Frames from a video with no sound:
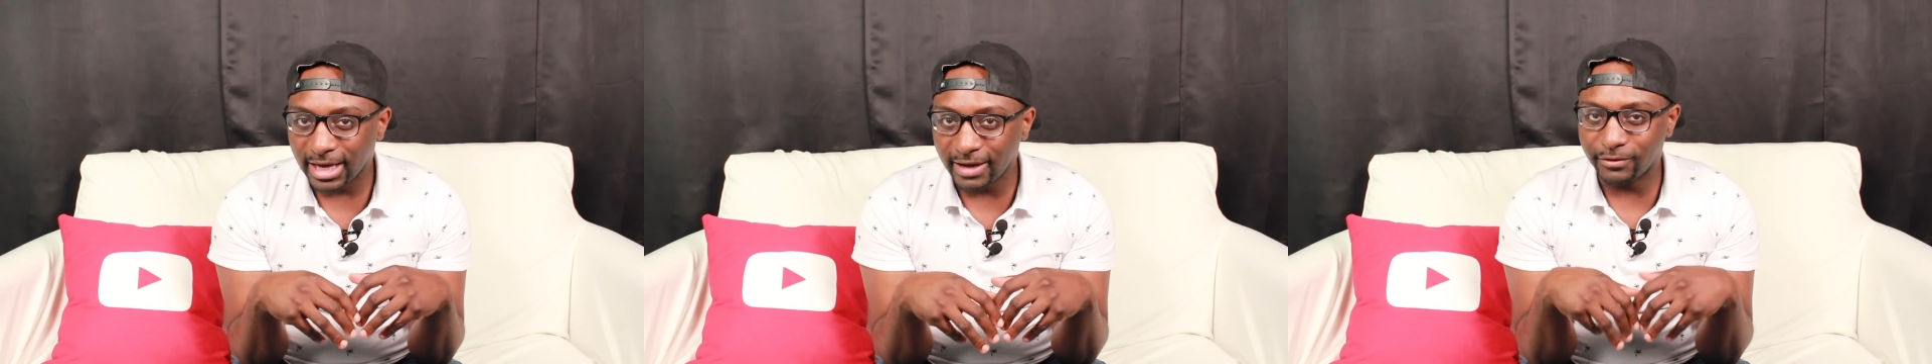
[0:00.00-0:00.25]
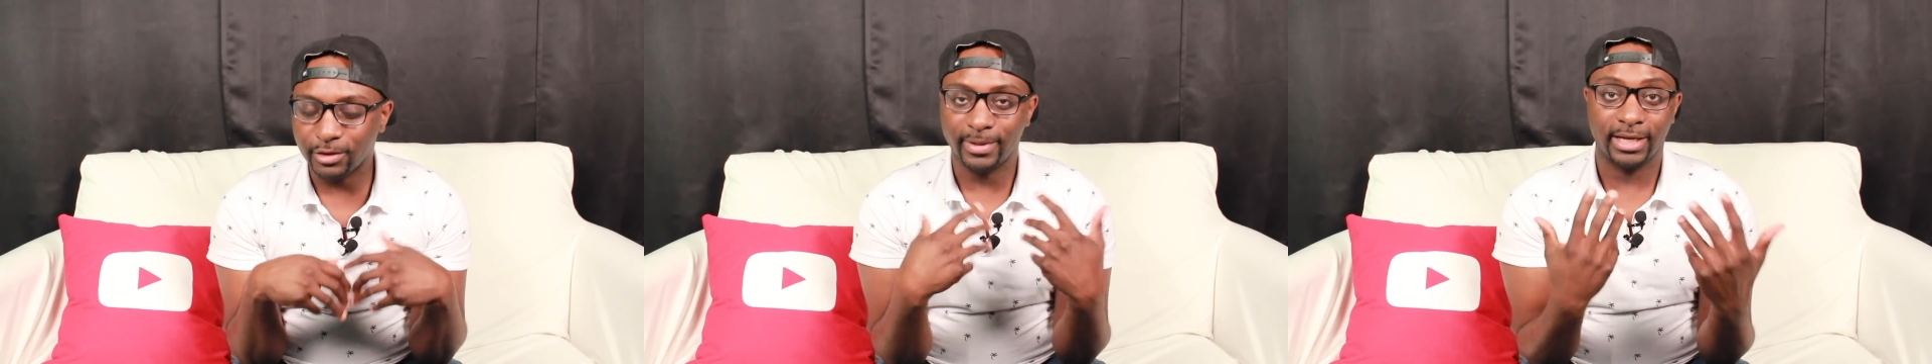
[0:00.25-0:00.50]

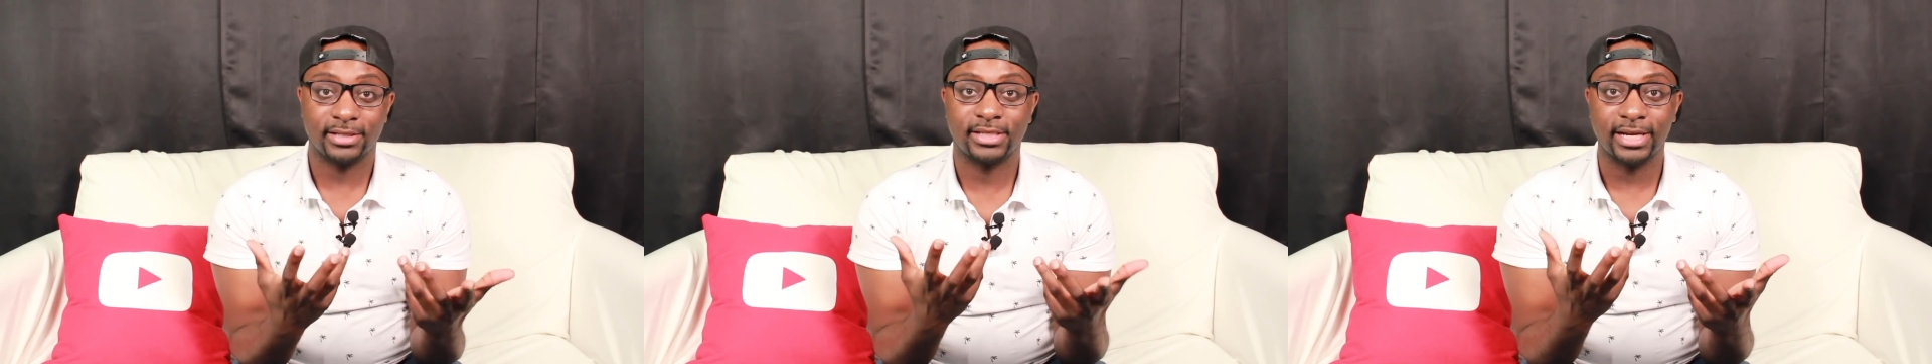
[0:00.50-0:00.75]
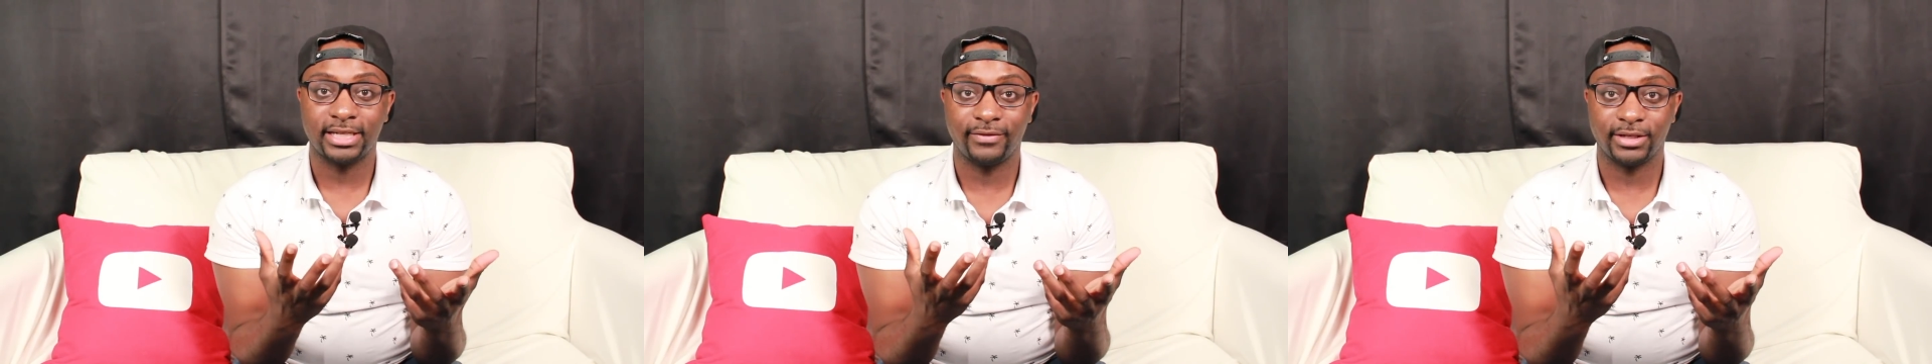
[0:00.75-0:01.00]
if you make a
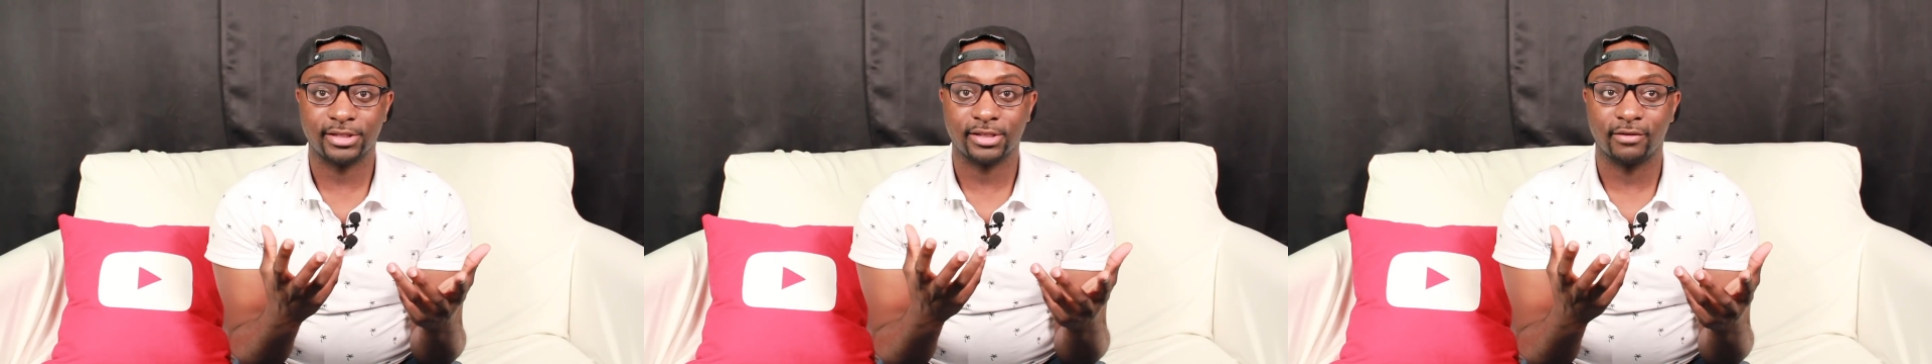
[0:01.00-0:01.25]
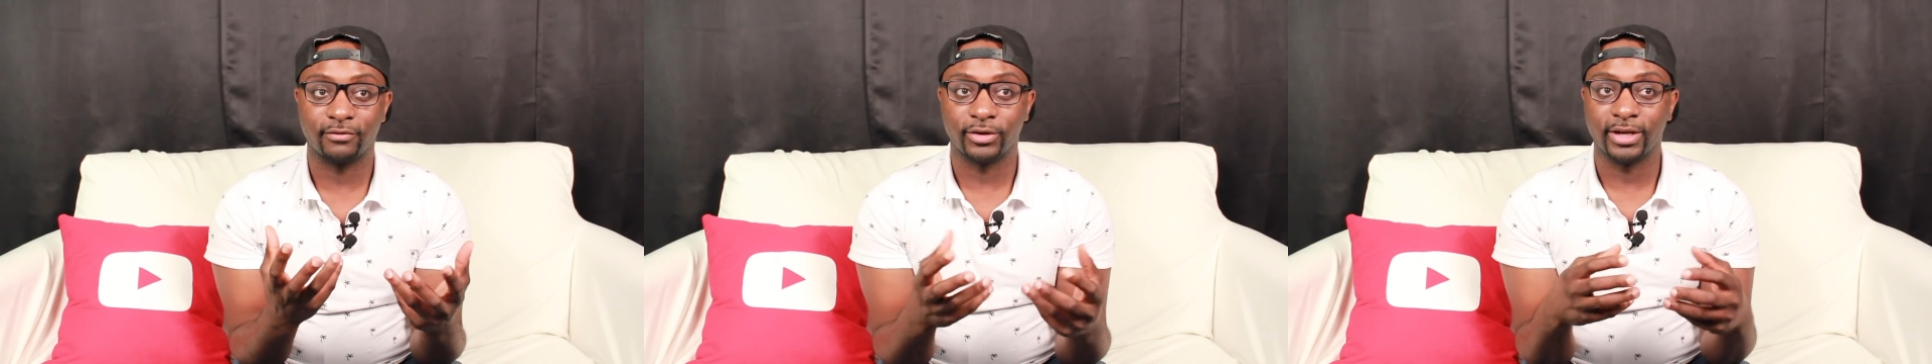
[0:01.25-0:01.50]
scientific
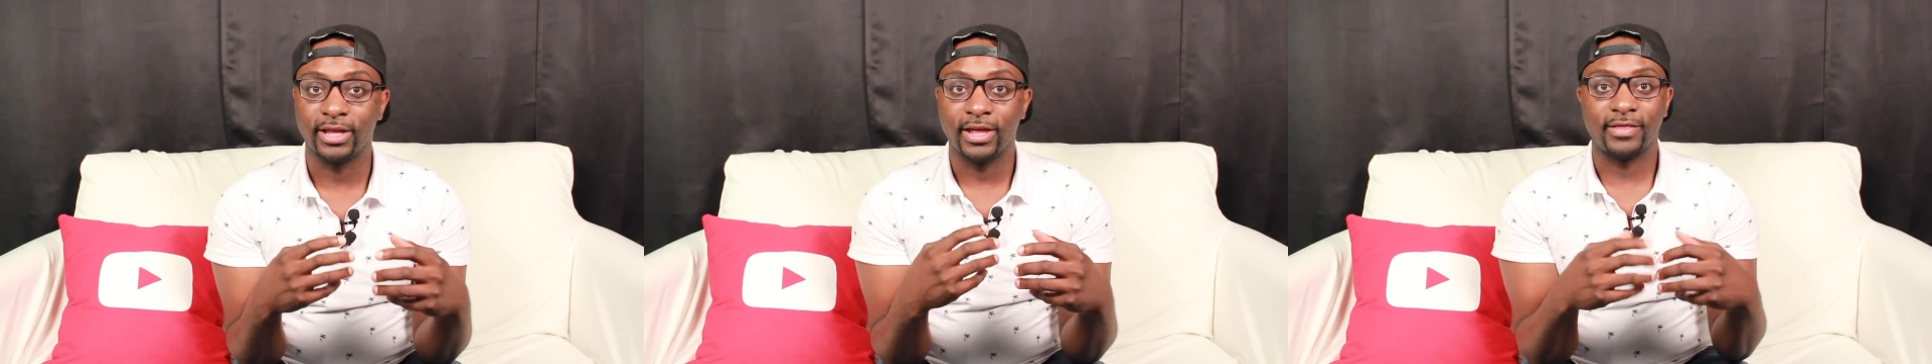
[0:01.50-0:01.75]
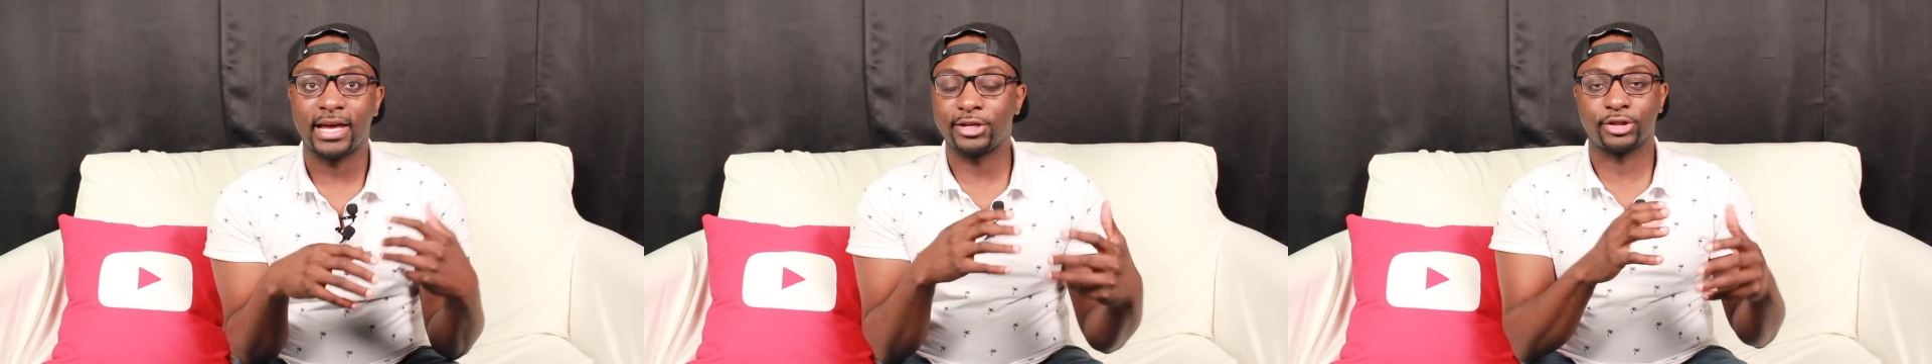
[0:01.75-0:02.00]
discovery,
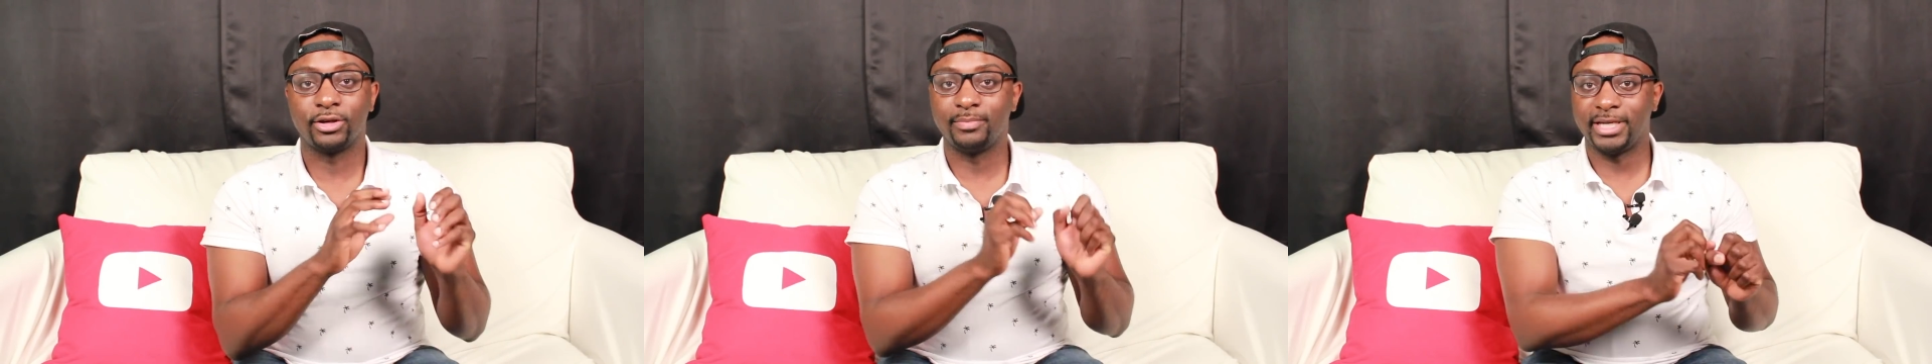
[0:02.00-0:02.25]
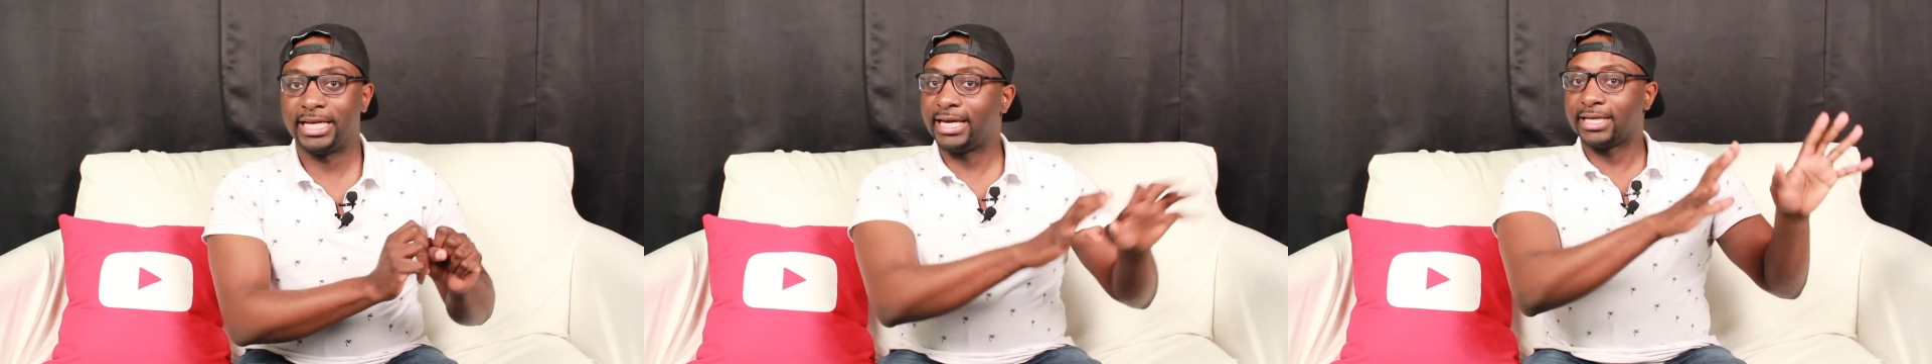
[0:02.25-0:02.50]
that is going to
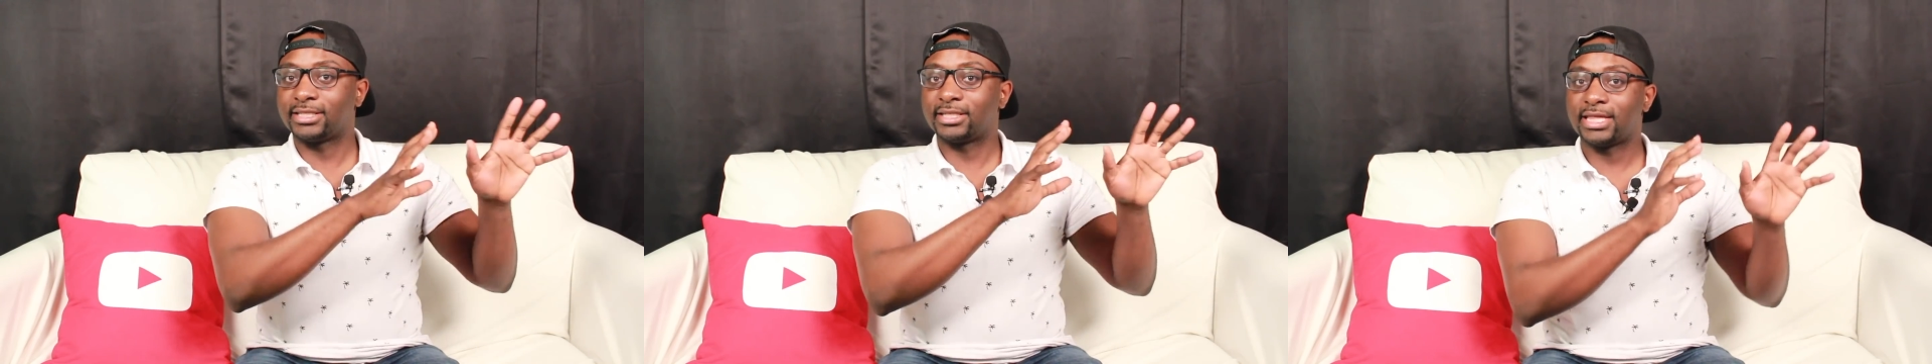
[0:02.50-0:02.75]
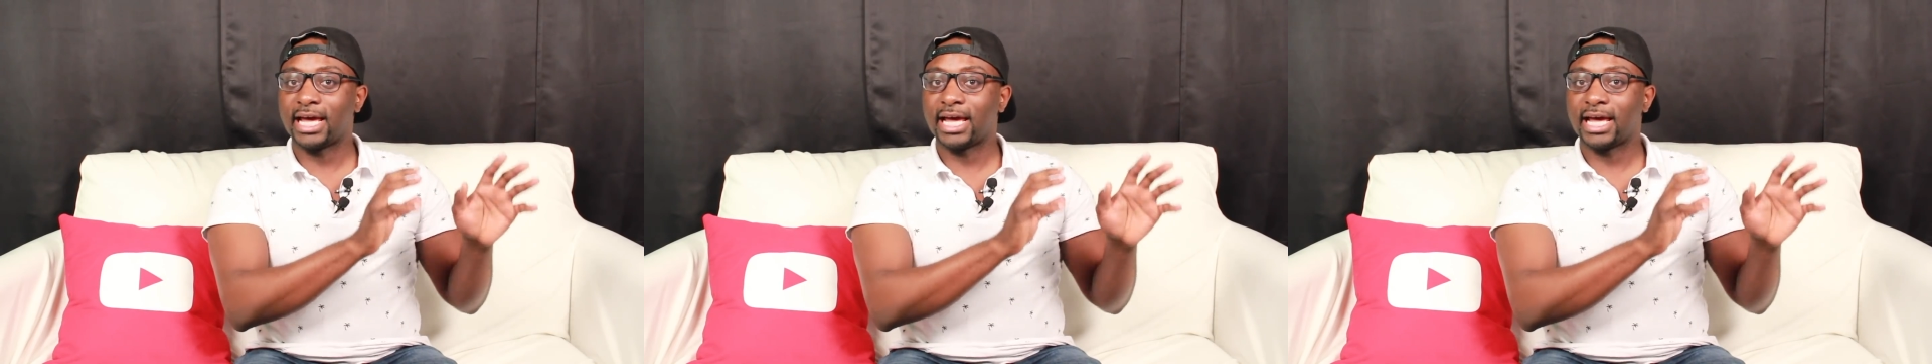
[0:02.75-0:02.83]
be it.